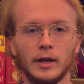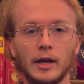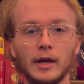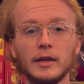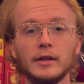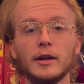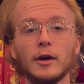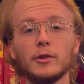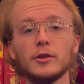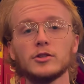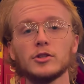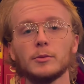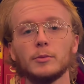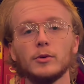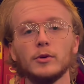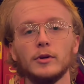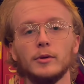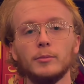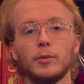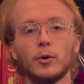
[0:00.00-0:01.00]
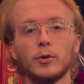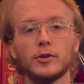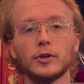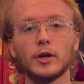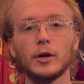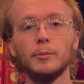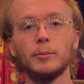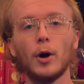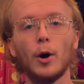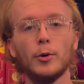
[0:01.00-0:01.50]
Now this will be both a
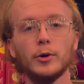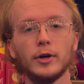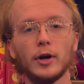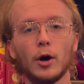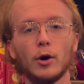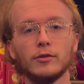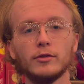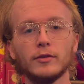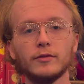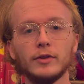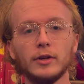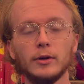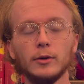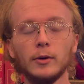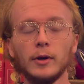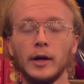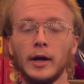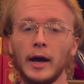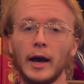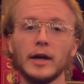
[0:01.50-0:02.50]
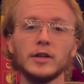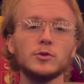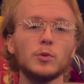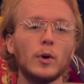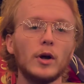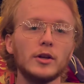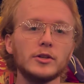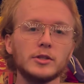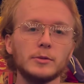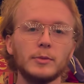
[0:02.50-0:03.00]
component overview as
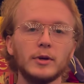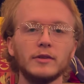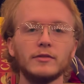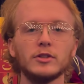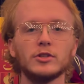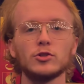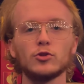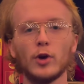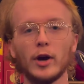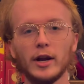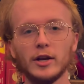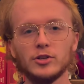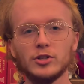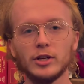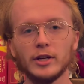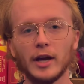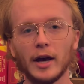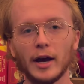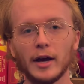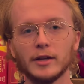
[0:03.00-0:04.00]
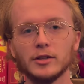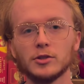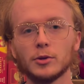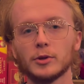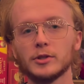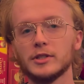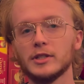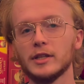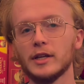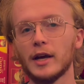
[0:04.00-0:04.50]
well as a bit of a strategy guide
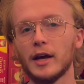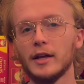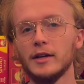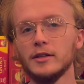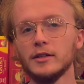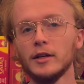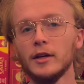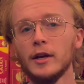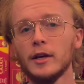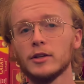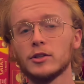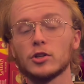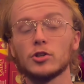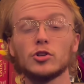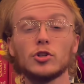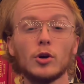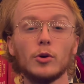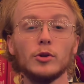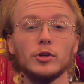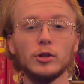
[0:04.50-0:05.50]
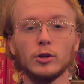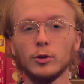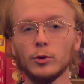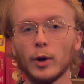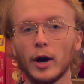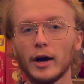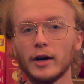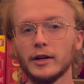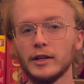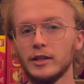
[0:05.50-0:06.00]
towards the end to show you
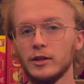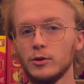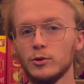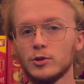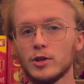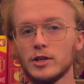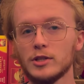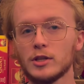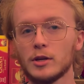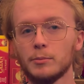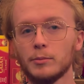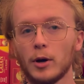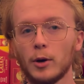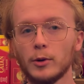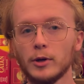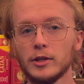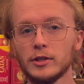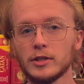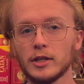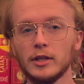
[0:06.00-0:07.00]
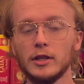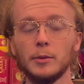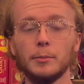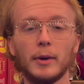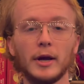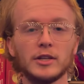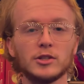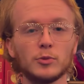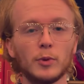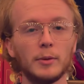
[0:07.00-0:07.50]
how to use these components in the
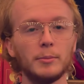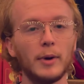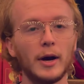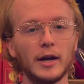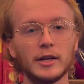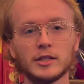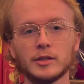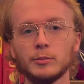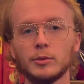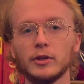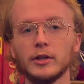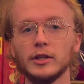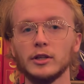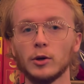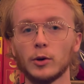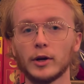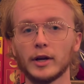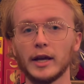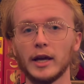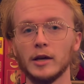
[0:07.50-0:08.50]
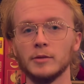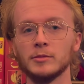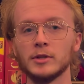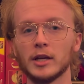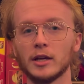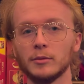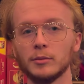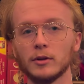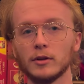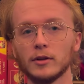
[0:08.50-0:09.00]
best way possible at your game
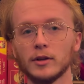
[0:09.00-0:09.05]
table.